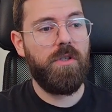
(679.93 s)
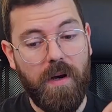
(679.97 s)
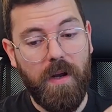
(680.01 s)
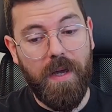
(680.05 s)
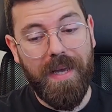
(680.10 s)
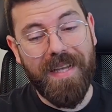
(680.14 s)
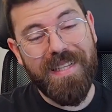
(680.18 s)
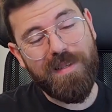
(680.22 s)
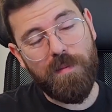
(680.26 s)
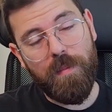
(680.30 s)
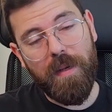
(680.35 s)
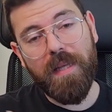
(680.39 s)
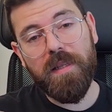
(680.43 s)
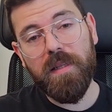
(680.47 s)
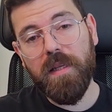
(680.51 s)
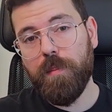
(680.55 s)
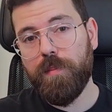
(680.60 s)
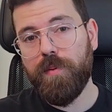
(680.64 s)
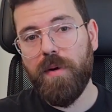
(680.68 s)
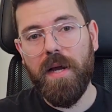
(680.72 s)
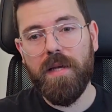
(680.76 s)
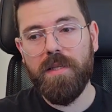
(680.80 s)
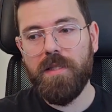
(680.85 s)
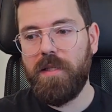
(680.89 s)
It's mainly
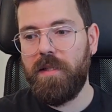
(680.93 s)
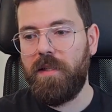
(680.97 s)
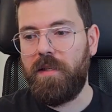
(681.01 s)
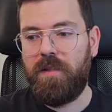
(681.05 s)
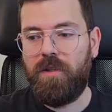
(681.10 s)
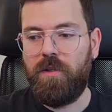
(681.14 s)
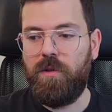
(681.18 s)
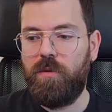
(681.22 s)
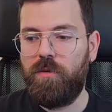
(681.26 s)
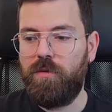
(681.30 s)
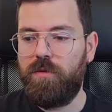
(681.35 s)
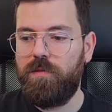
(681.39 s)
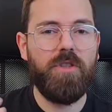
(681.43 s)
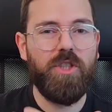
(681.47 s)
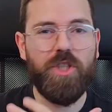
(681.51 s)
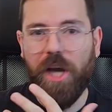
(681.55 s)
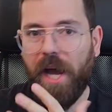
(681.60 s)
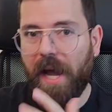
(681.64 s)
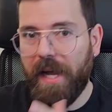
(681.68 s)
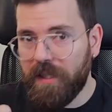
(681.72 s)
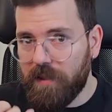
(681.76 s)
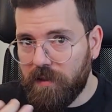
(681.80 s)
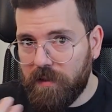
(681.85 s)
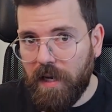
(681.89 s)
present in those
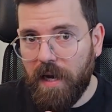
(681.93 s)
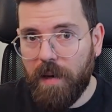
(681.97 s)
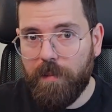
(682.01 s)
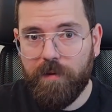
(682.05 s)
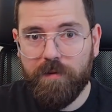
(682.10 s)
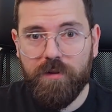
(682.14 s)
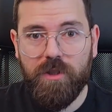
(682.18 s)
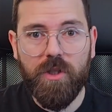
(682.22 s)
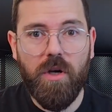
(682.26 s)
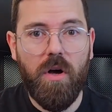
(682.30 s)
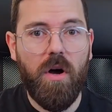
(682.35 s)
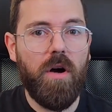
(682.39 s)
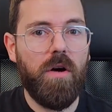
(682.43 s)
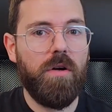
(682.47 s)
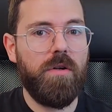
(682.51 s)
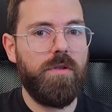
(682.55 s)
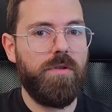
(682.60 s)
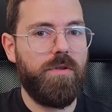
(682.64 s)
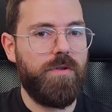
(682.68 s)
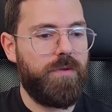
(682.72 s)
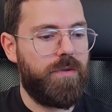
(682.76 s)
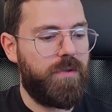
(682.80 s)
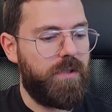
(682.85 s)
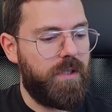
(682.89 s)
jazz type of songs
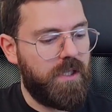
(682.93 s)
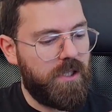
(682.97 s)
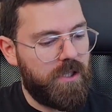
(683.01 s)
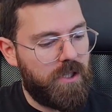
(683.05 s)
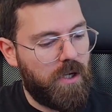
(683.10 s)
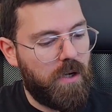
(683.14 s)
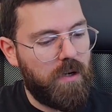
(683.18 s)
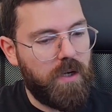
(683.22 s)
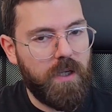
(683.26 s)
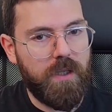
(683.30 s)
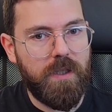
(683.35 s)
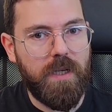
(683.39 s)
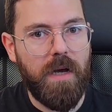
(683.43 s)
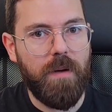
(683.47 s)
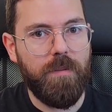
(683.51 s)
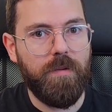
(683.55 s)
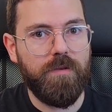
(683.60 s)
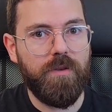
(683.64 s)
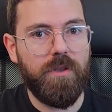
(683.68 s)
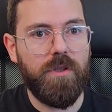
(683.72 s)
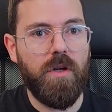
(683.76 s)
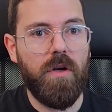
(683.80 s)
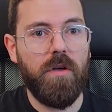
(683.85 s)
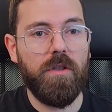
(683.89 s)
or exotic type of
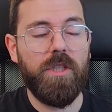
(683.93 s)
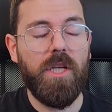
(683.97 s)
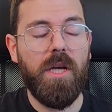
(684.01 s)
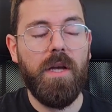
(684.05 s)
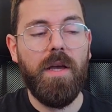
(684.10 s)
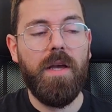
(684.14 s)
songs.